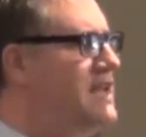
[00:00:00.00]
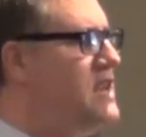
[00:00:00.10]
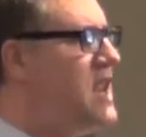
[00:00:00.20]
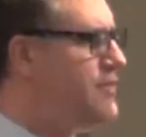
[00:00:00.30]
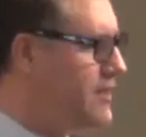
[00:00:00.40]

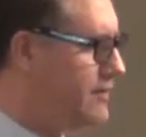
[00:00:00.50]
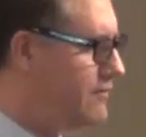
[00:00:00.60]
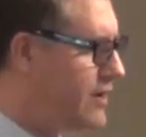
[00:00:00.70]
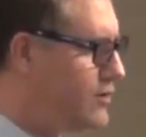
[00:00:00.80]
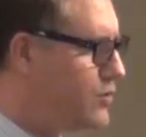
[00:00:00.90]
nothing
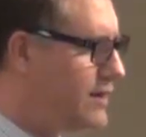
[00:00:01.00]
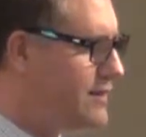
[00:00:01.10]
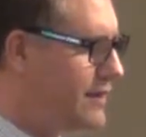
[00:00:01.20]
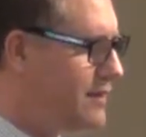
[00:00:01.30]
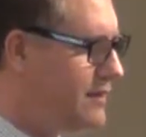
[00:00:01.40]
very
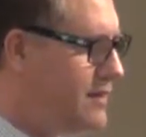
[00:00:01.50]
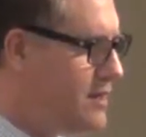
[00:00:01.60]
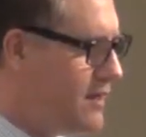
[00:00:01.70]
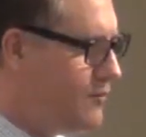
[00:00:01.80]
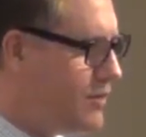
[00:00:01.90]
quickly,
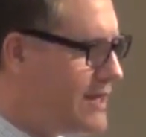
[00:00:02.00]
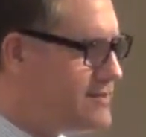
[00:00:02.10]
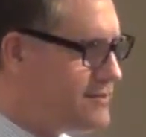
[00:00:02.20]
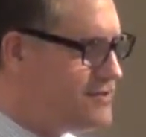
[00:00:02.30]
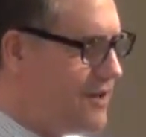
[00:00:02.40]
but
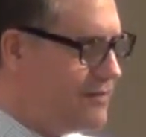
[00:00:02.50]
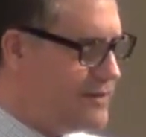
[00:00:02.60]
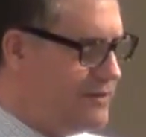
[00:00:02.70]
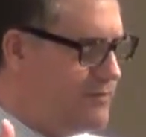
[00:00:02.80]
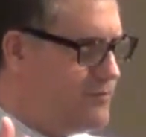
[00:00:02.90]
he's exalted.